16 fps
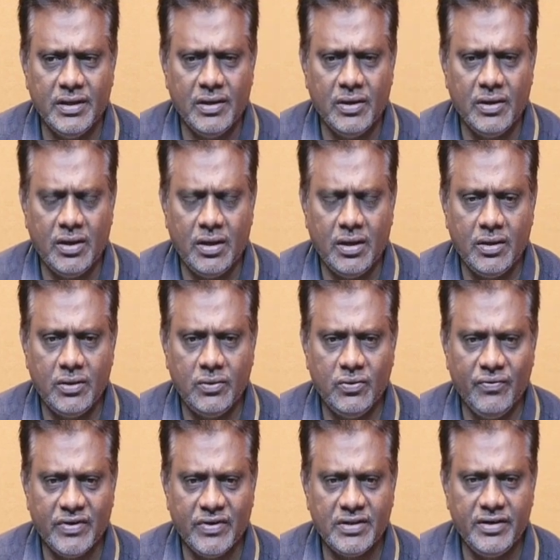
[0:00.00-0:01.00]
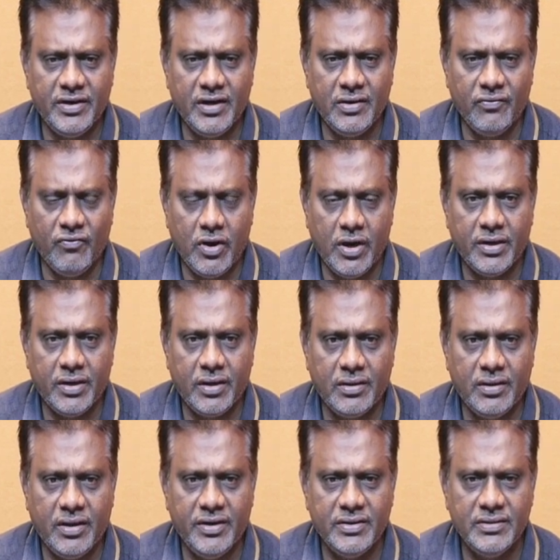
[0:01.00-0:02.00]
to facilitate water,
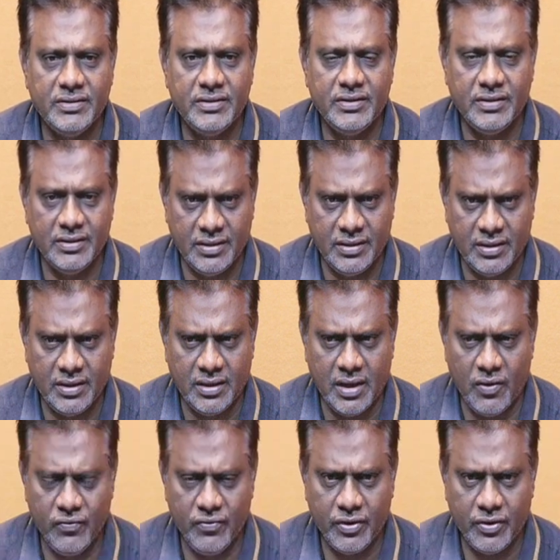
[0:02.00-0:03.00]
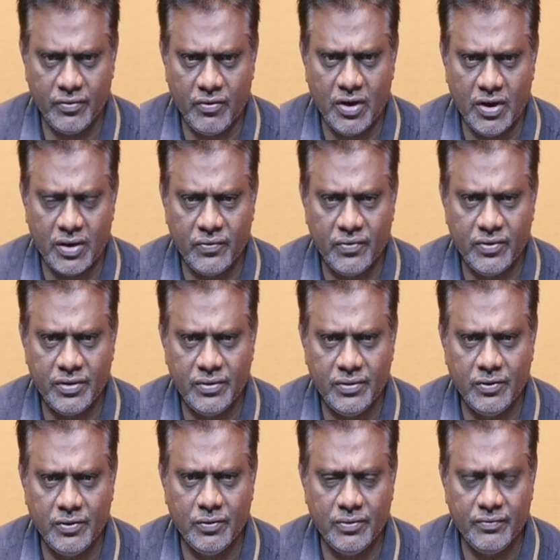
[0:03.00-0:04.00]
that is the how your water going
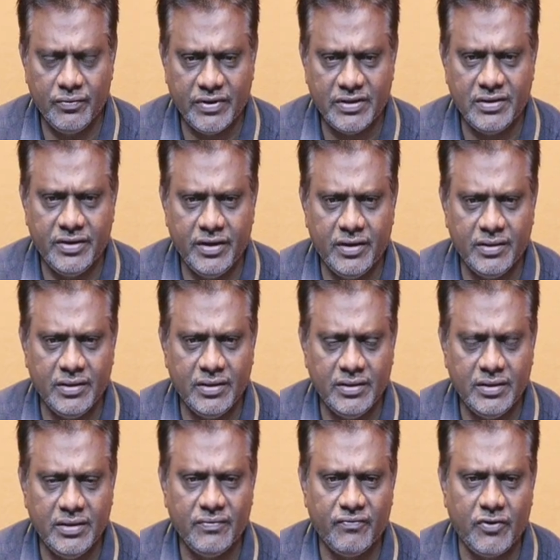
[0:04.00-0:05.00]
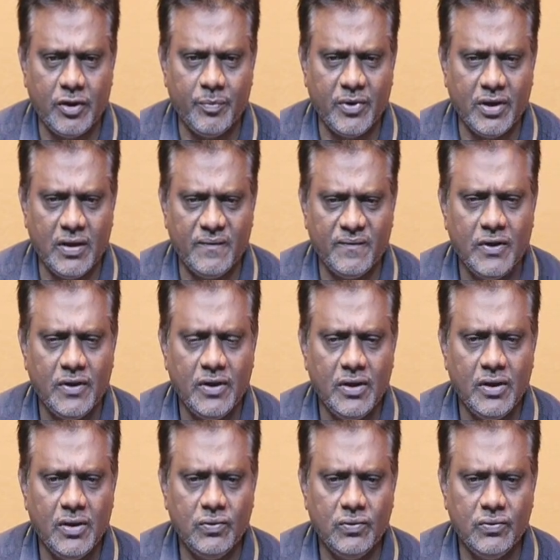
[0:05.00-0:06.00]
to facilitate in the farming of
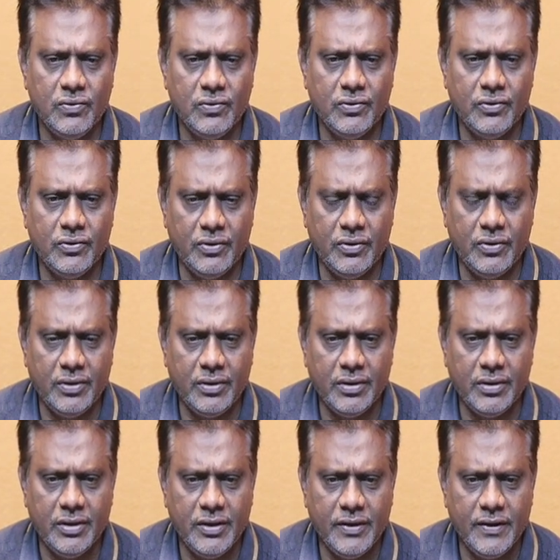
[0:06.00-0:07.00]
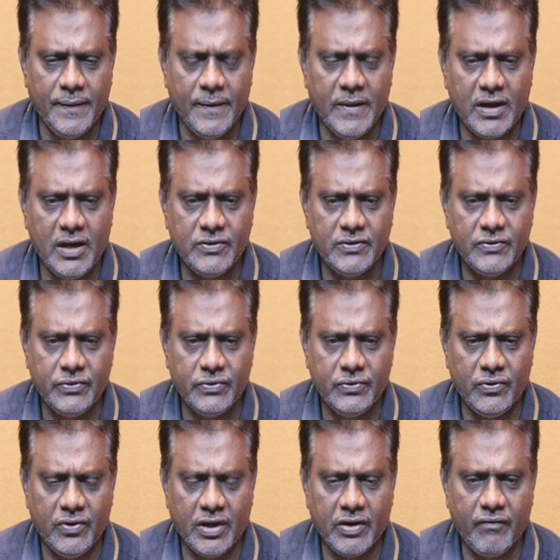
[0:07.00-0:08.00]
to there also
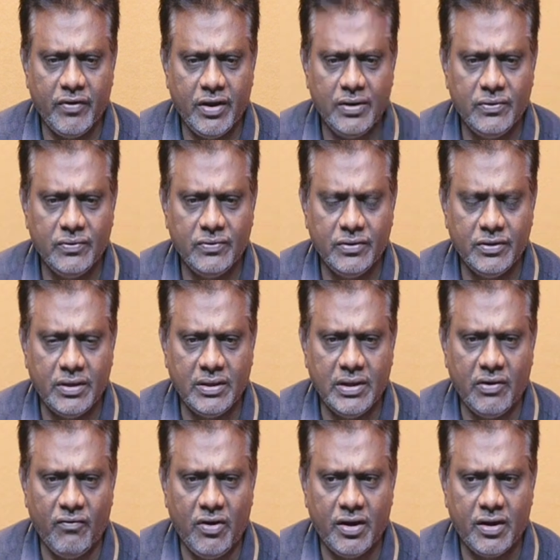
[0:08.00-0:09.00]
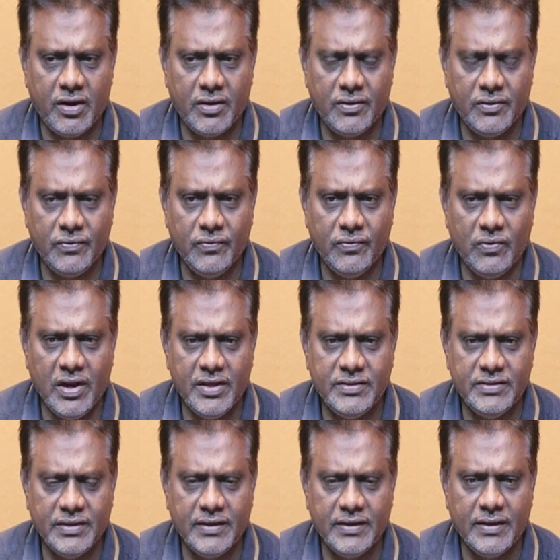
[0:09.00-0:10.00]
to require to the water
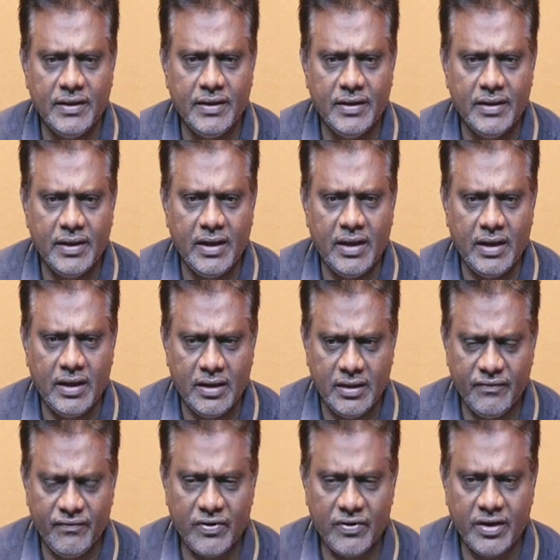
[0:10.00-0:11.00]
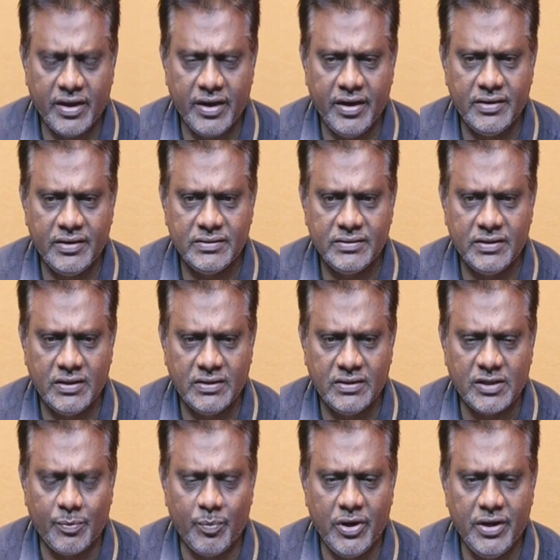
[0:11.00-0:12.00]
utilizing different kinds.
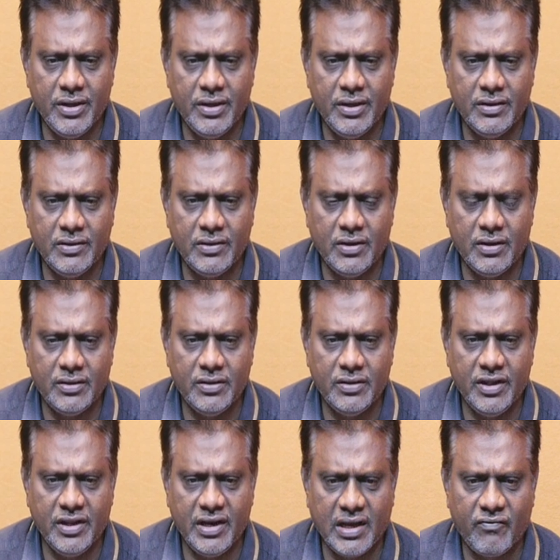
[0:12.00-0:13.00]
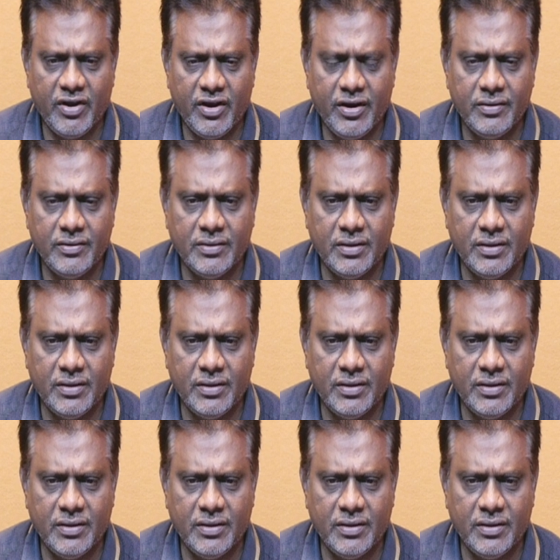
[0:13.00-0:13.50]
Somebody they required